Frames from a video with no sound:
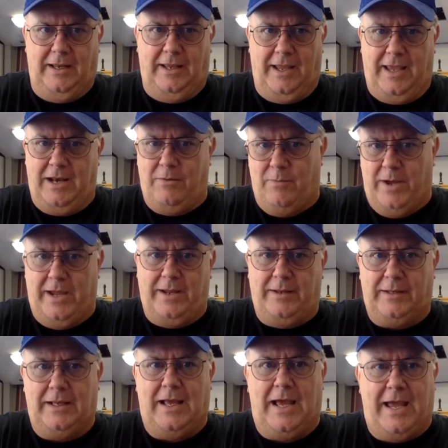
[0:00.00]

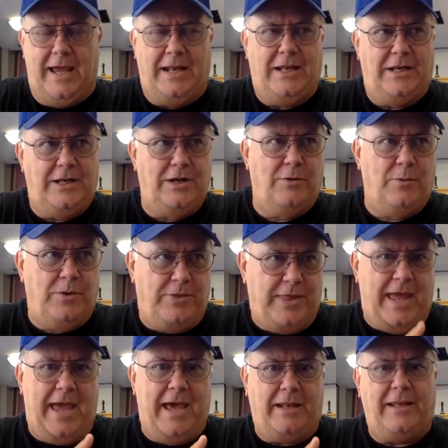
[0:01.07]
Anyway, I had to deal with
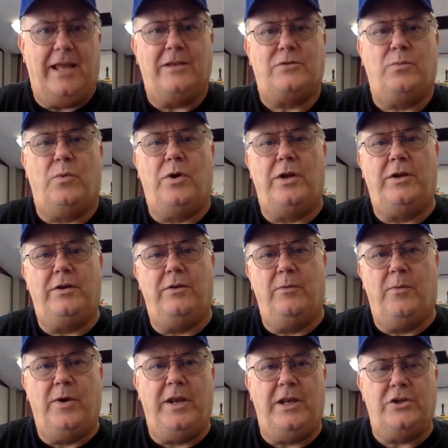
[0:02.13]
that. That's one
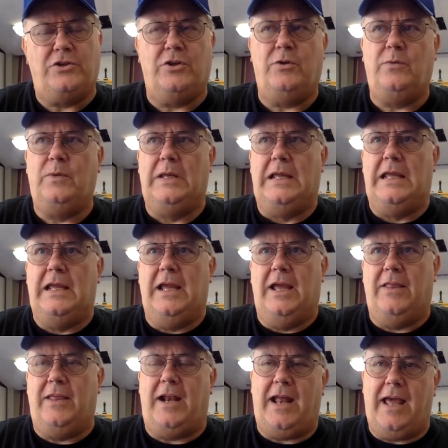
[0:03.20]
issue.
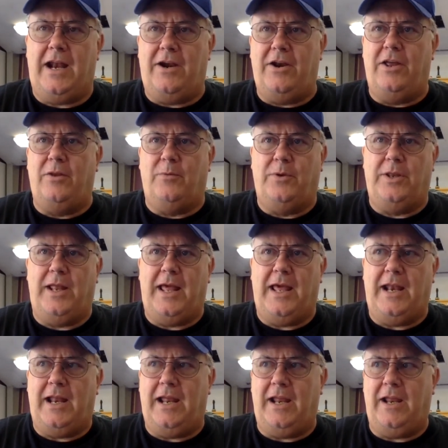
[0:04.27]
And then I had another one that
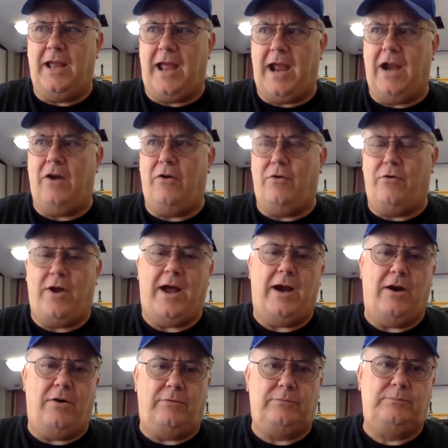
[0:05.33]
had a air
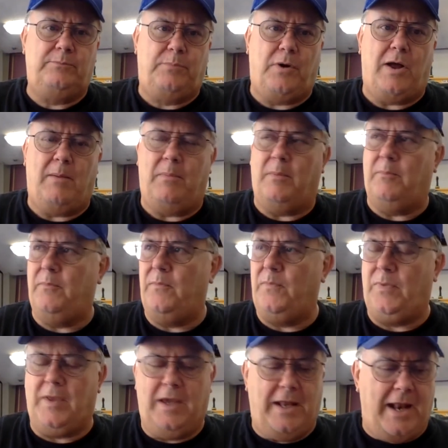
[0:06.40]
dryer problem.
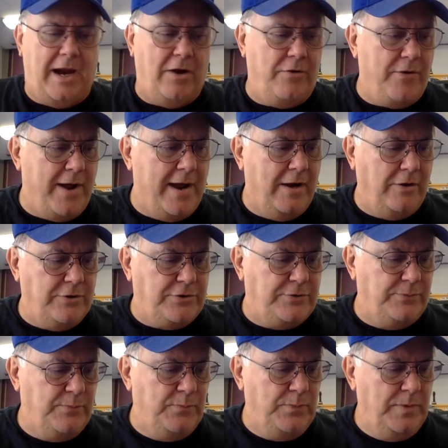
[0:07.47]
And air dryers,